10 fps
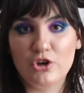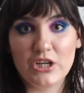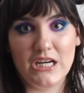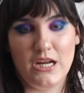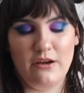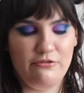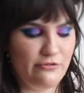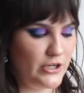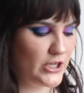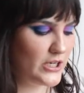good enough
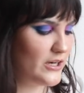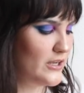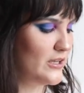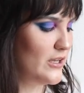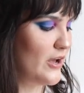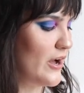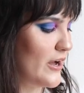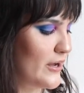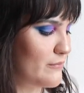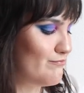for her.
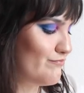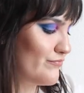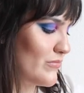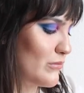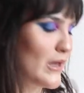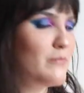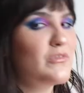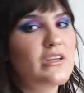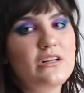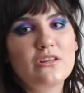I'm
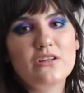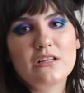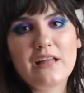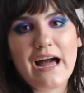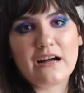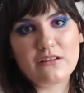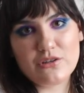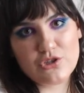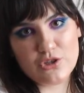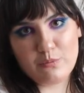the
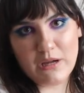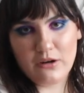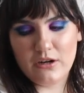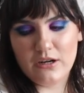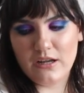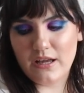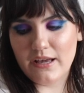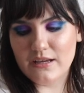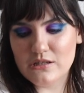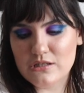lackluster parent, I
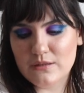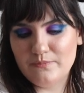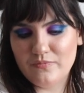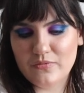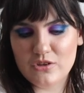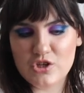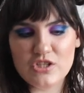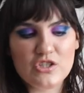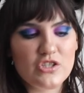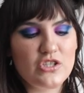guess.
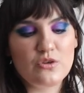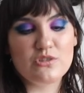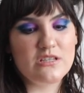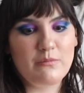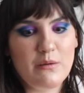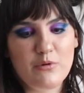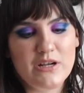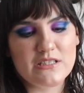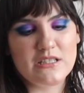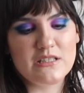She's just used to my
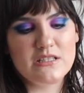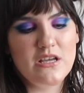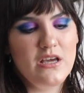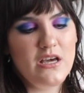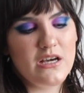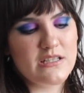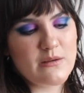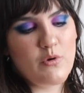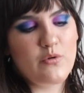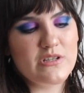presence, because
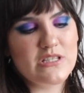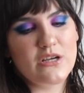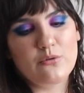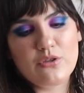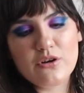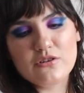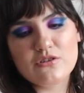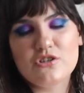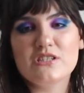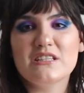I'm always here with her.
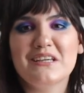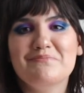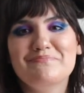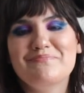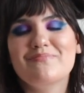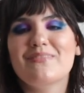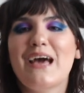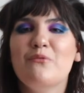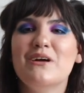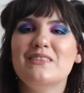So she's like,
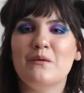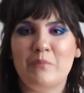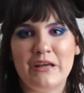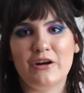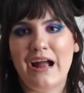I want the better